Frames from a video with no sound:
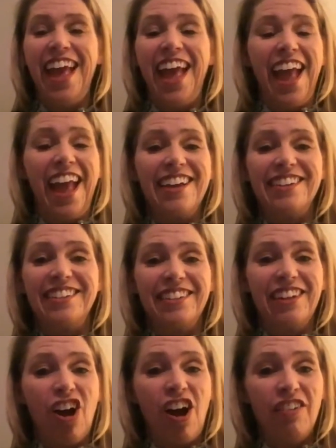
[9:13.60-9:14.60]
and
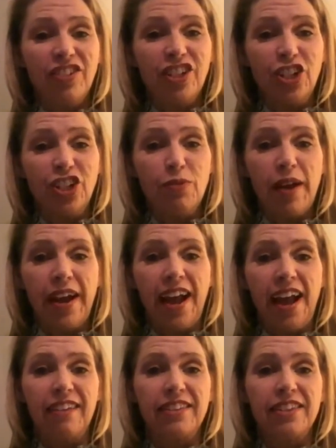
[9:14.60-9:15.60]
often you might
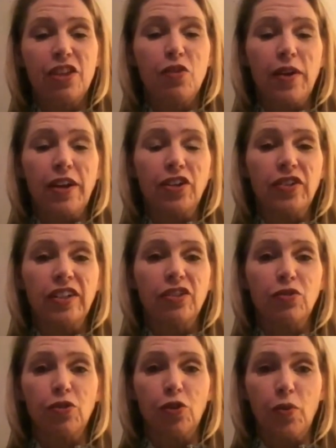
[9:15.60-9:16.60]
ask the
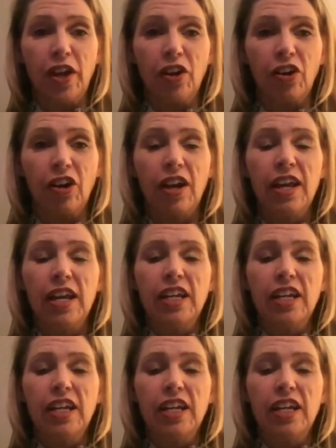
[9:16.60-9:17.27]
waitress or the waiter